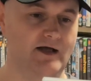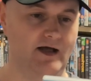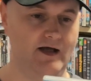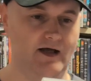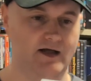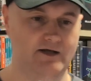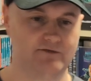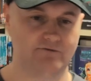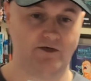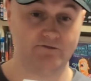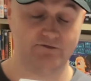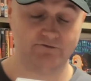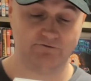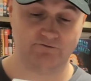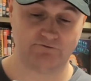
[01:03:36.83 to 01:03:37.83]

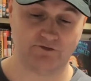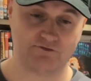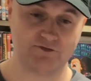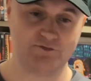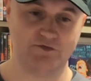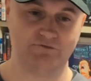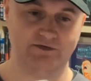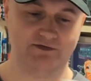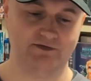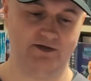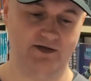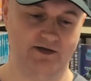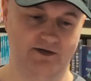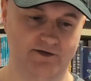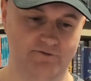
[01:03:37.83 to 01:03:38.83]
And this is his horror movie,
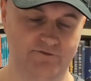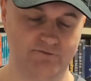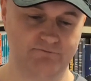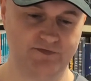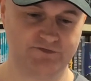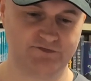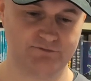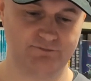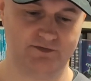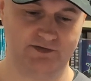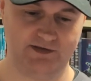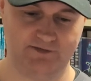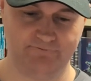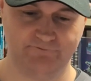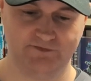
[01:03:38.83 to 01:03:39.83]
The Beaster
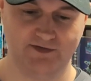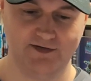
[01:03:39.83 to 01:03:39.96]
Bunny.